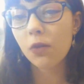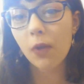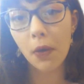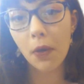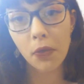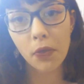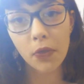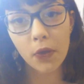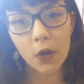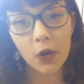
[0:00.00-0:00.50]
a
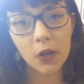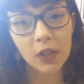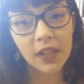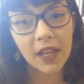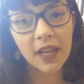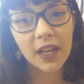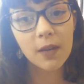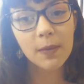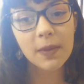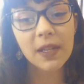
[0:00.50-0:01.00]
third
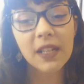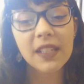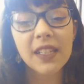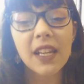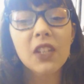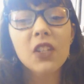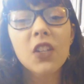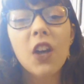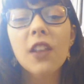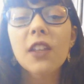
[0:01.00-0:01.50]
layer because I
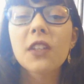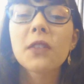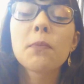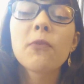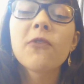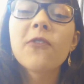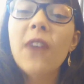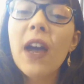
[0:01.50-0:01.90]
saw this